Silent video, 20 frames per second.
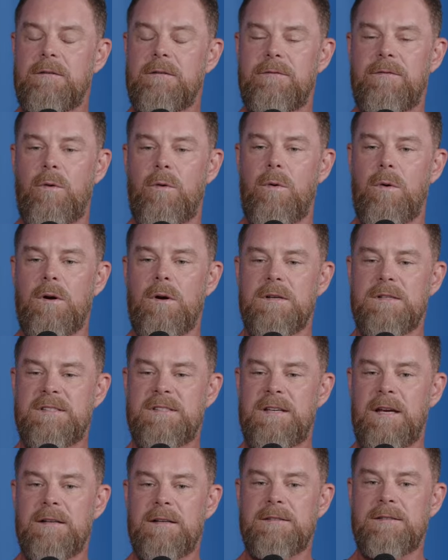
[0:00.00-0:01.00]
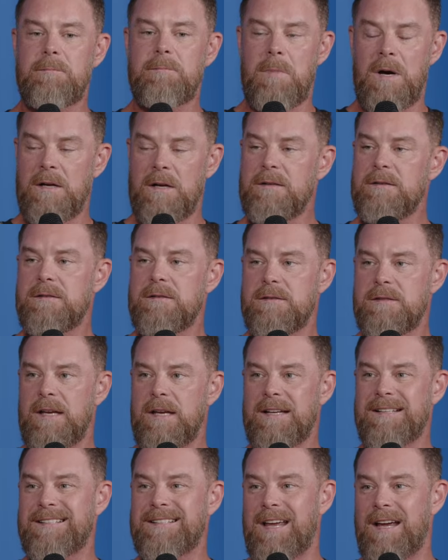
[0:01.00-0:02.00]
for six months,
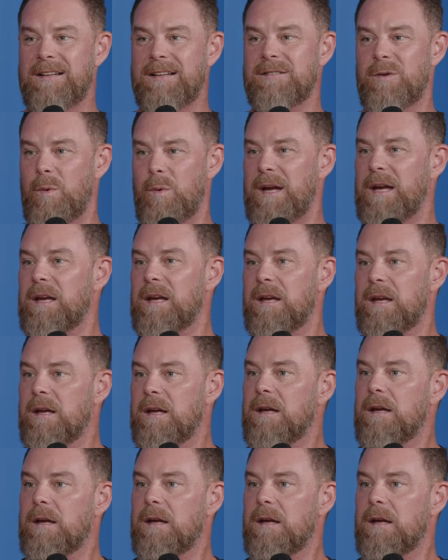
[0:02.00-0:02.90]
six days a week.